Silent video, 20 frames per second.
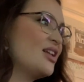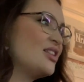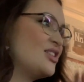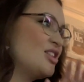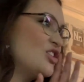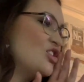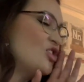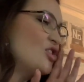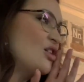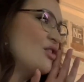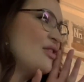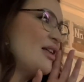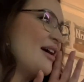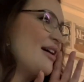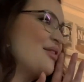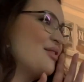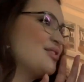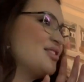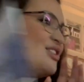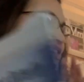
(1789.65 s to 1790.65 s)
Did you know
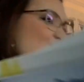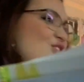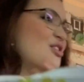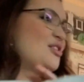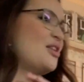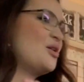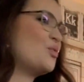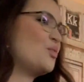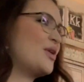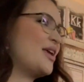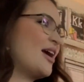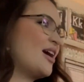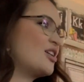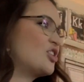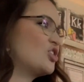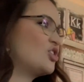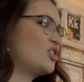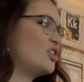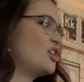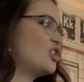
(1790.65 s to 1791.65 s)
that we
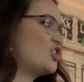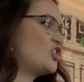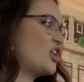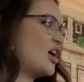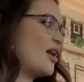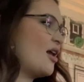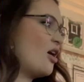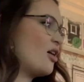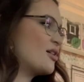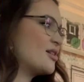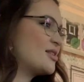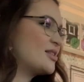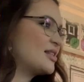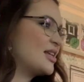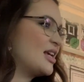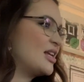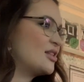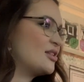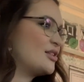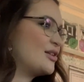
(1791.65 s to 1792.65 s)
actually shed our
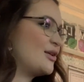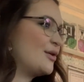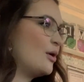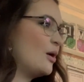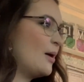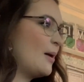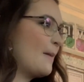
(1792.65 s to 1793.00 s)
skin too?